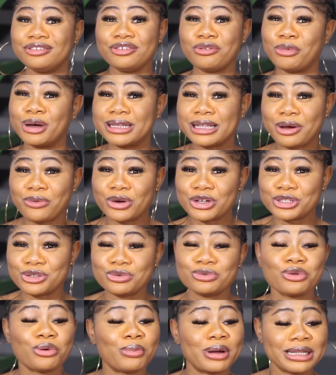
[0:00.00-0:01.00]
No matter
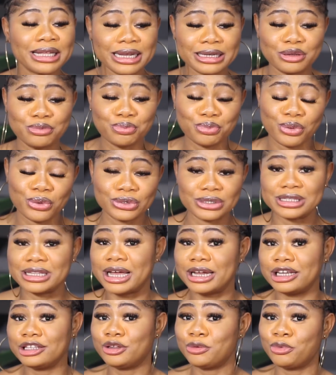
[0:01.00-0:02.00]
the post
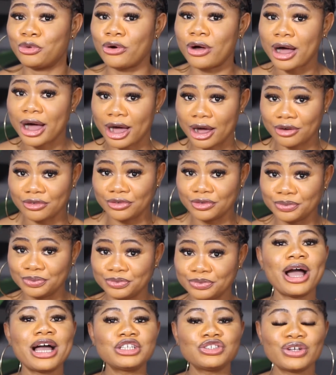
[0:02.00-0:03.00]
that these people have,
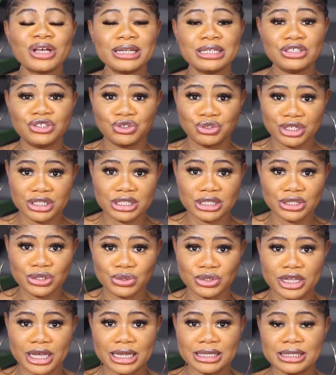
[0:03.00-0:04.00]
they will actually treat
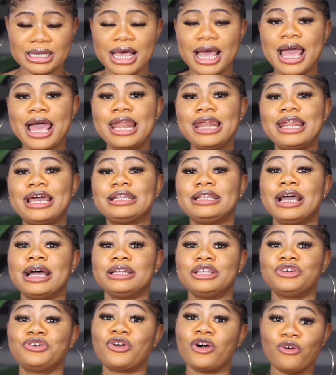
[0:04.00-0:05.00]
students like they
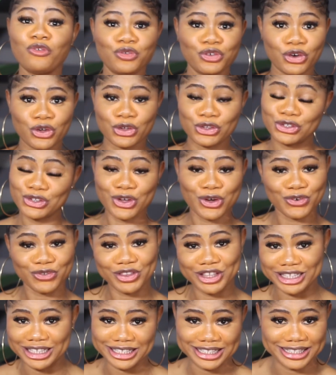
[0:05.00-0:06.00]
are the governors
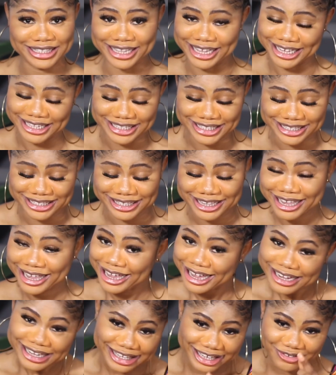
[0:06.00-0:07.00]
of the states.
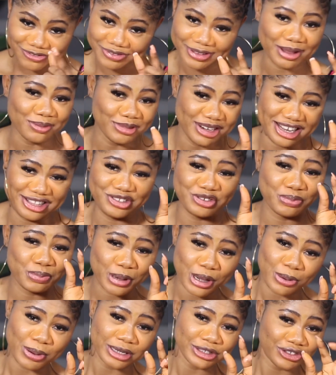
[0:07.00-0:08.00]
Give them little
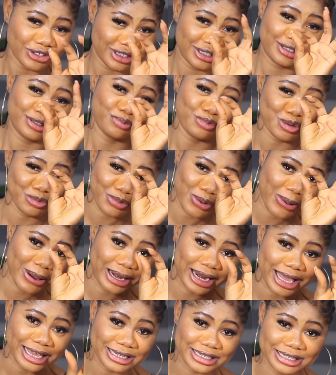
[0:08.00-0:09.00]
power, just small
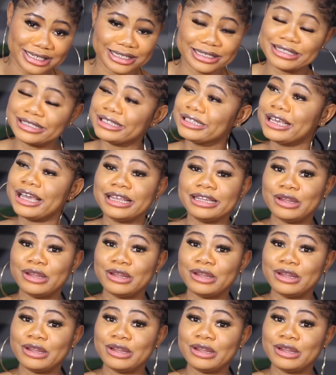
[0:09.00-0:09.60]
power like this.